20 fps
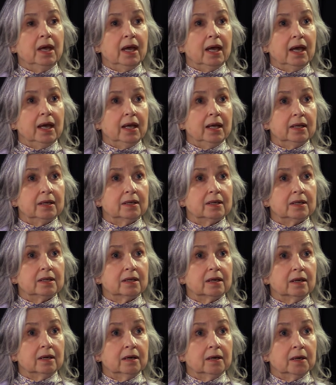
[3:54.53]
and
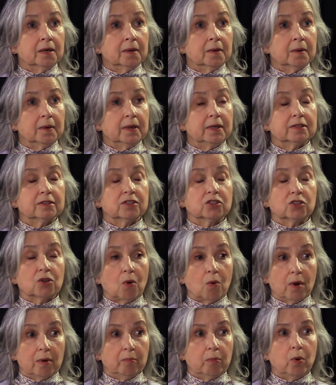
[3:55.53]
it's
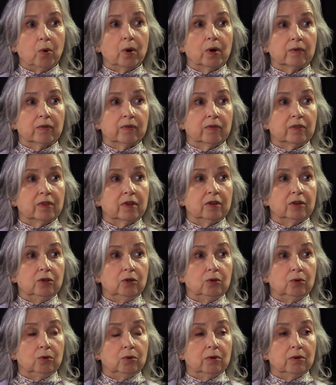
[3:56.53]
so important that
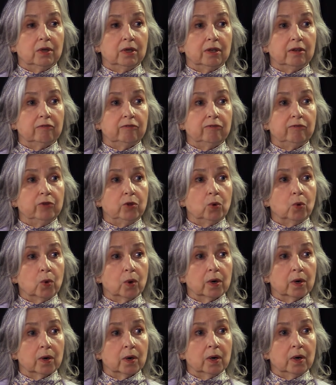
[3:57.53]
you give
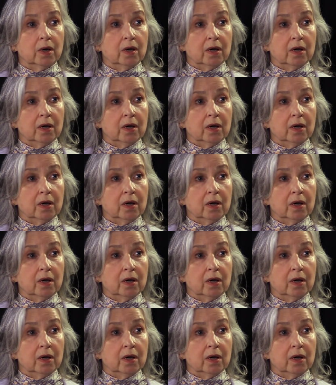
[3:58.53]
your